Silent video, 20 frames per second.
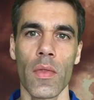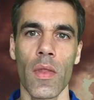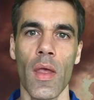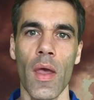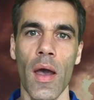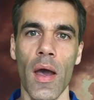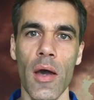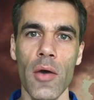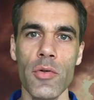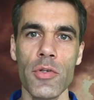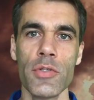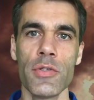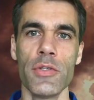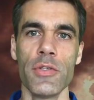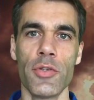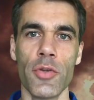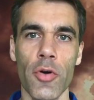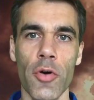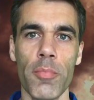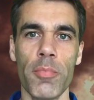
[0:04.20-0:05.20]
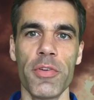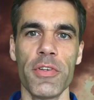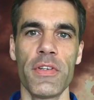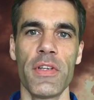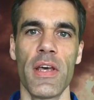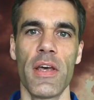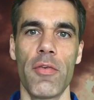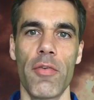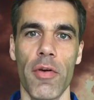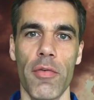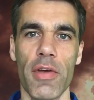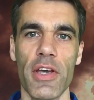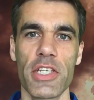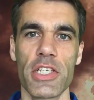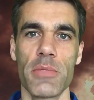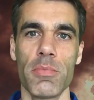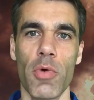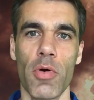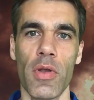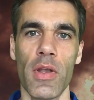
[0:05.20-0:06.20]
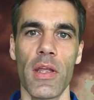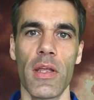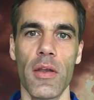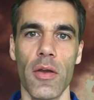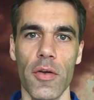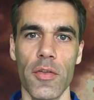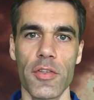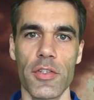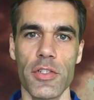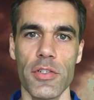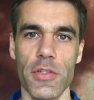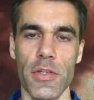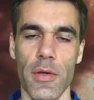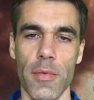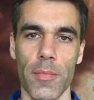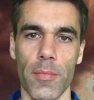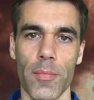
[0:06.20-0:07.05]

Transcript: how to interpret a regression model in Rstudio.